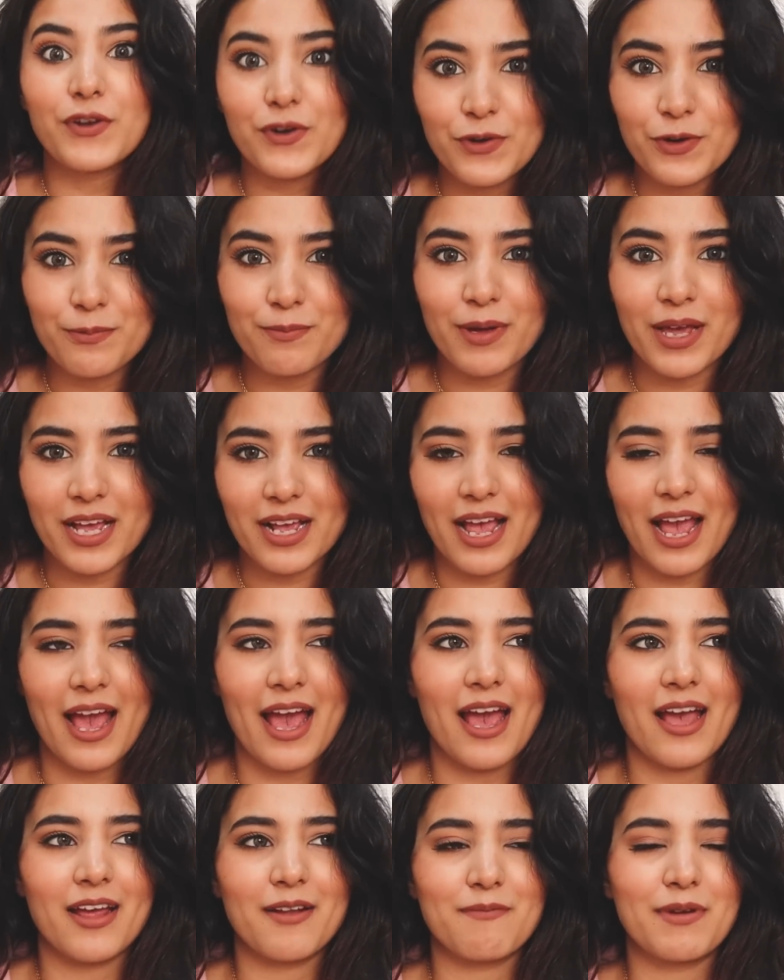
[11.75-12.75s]
grooming
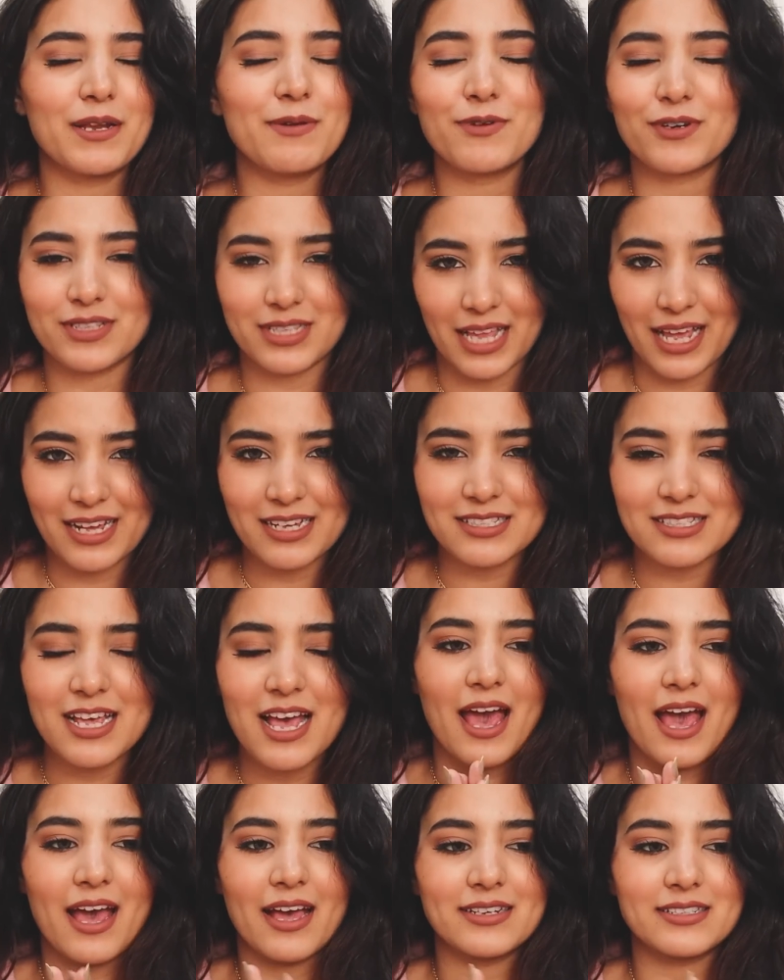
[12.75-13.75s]
and many more things.
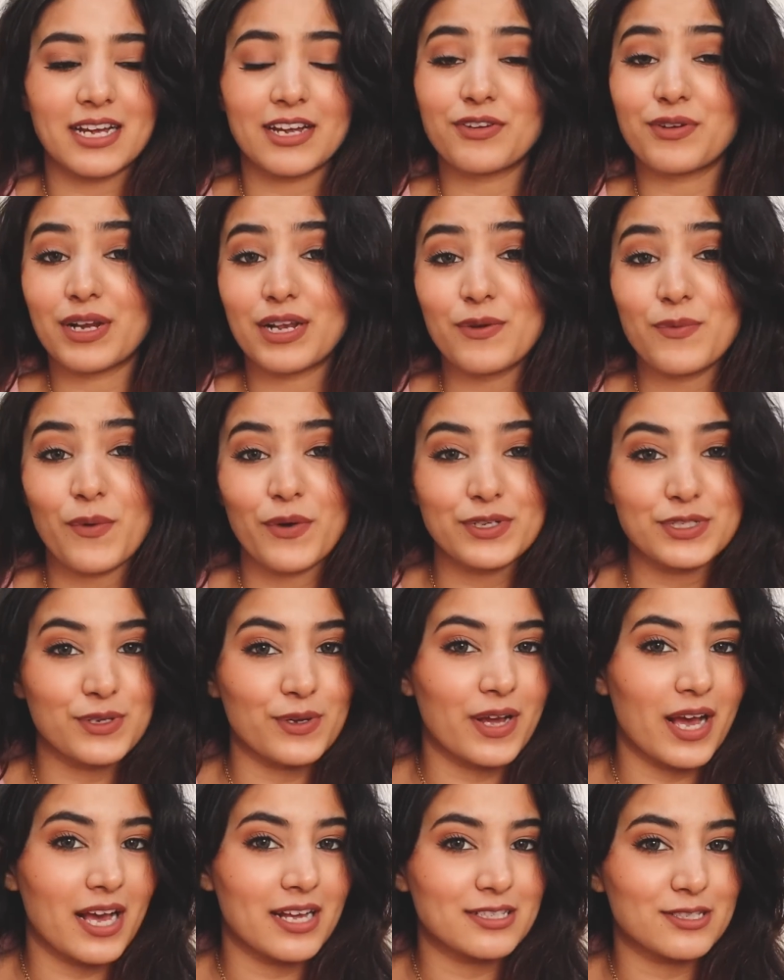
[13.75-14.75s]
And I really want
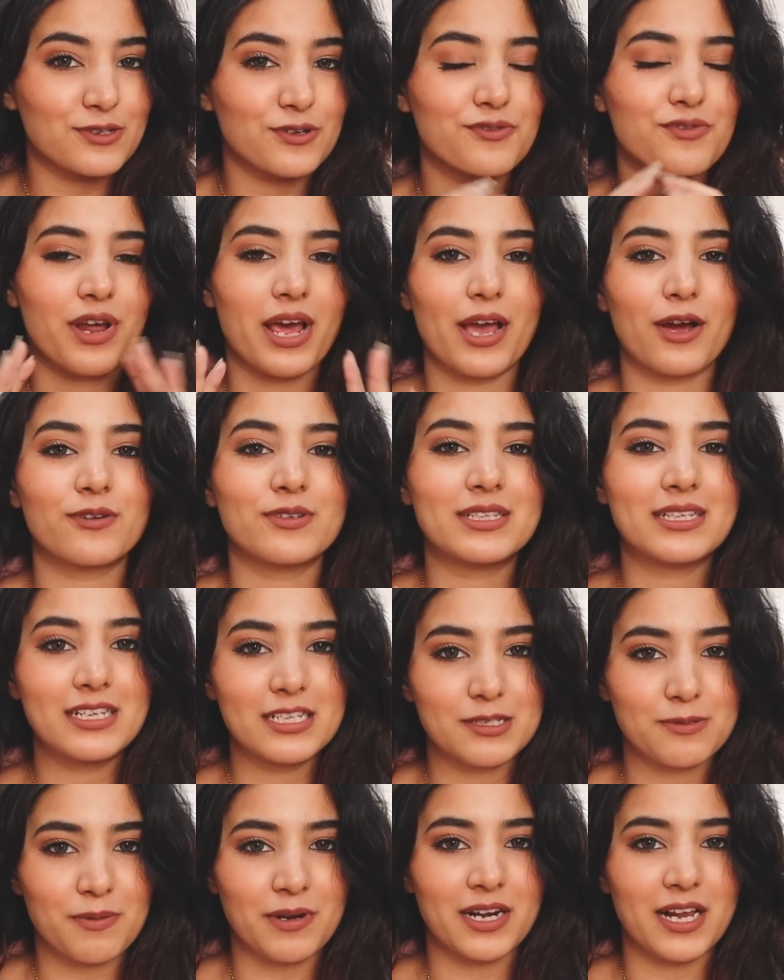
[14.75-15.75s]
you guys to try out
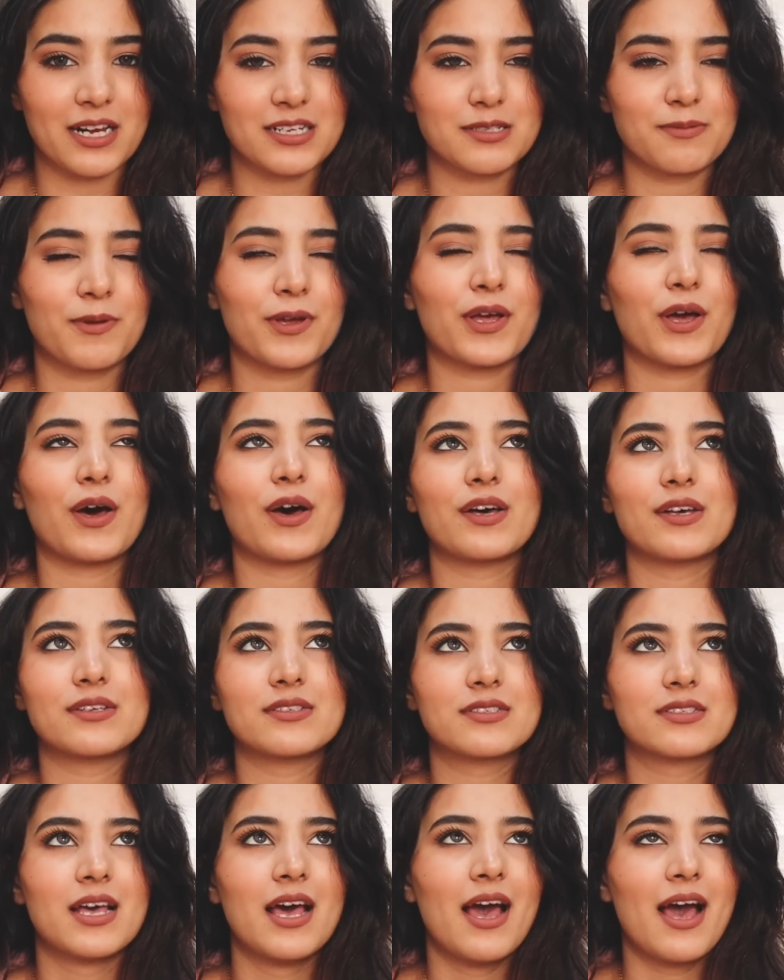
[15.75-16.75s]
these products
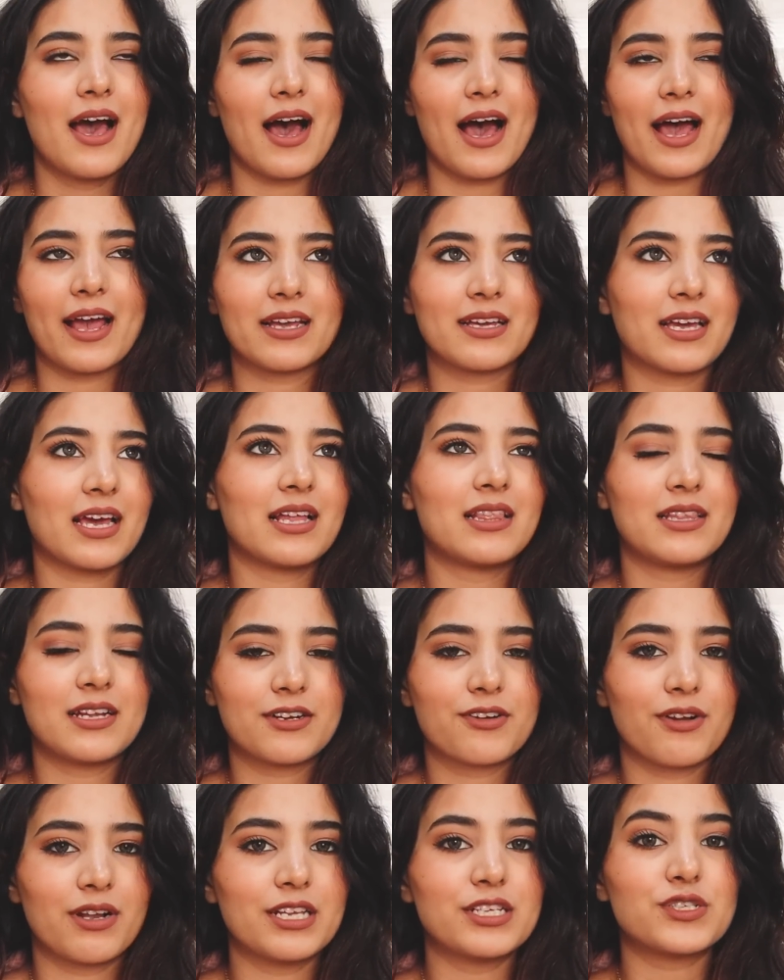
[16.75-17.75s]
because I can
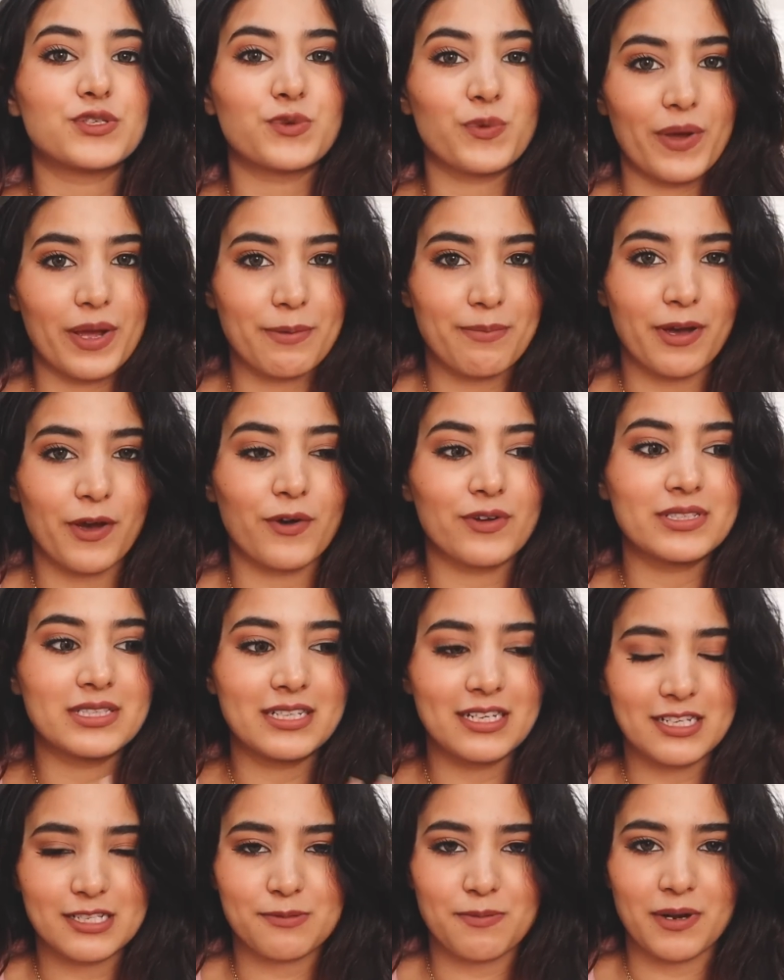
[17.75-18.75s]
literally swear by on
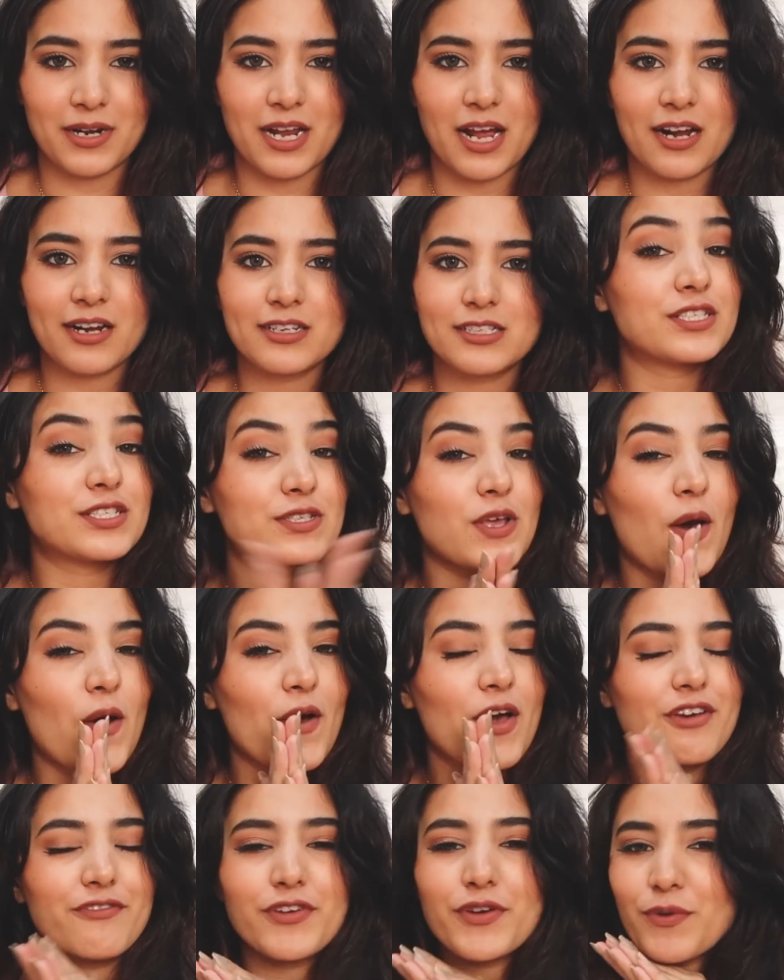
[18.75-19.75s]
these products.
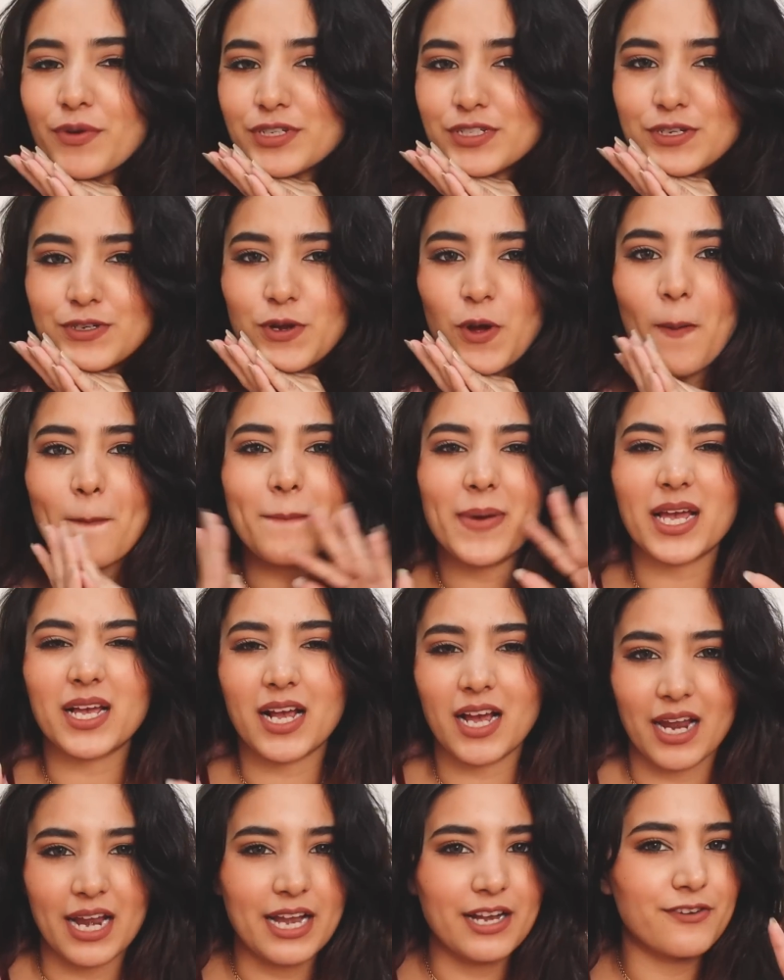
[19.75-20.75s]
So if you want to know my
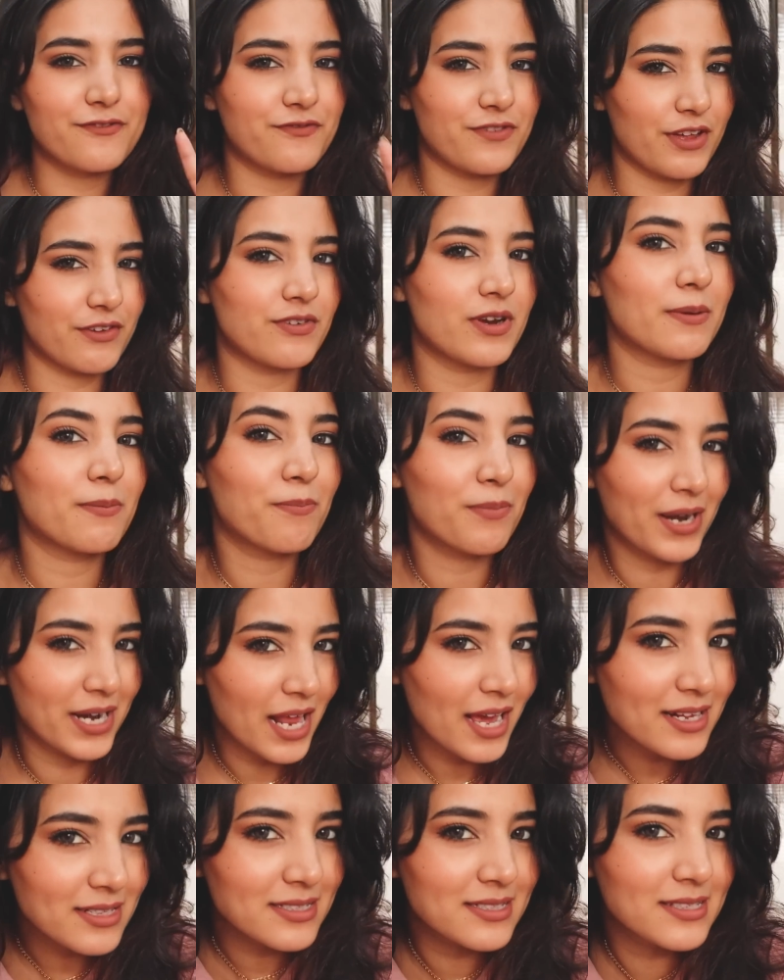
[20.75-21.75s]
current favorite
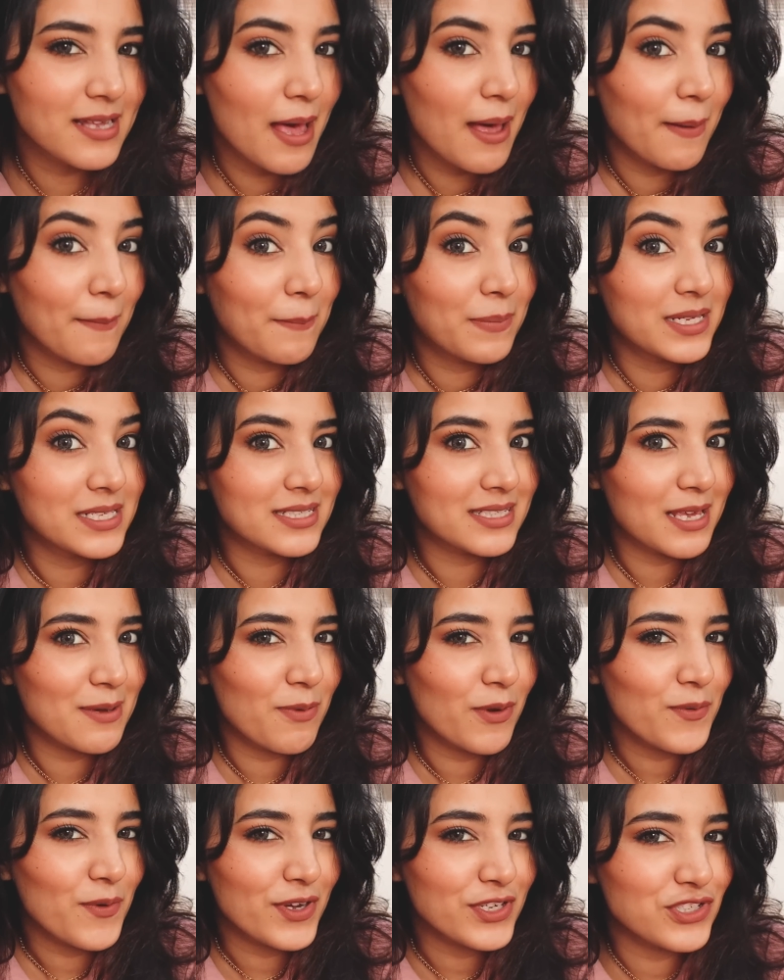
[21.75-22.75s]
products, please
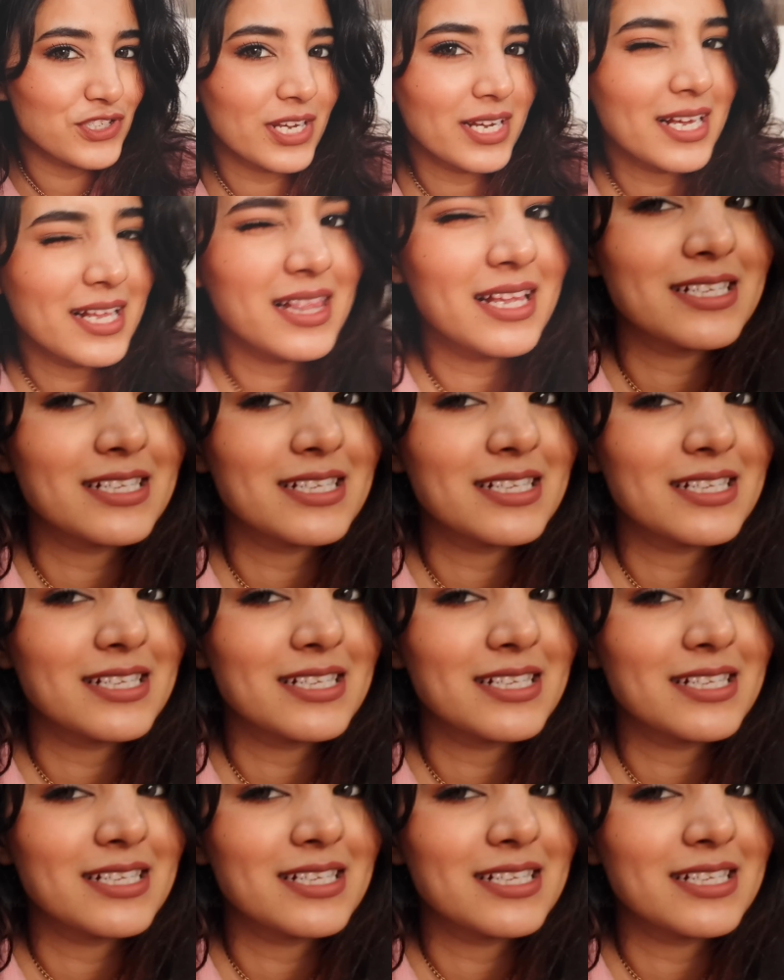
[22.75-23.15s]
keep on watching.